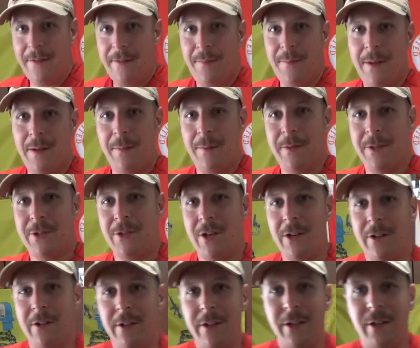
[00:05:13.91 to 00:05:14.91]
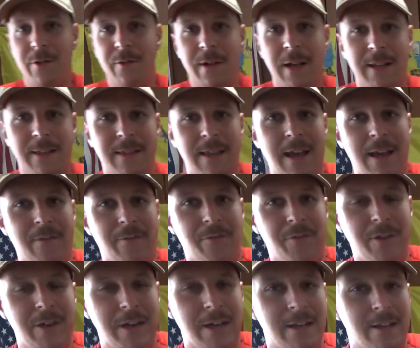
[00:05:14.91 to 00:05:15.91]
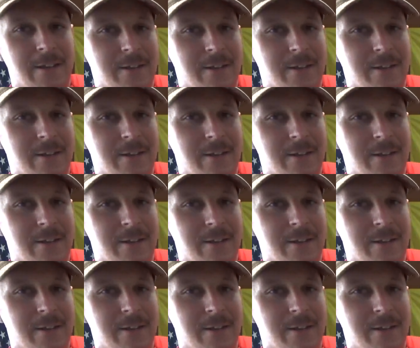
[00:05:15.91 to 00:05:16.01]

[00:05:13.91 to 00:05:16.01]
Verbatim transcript: with minimal struggle, you get that free.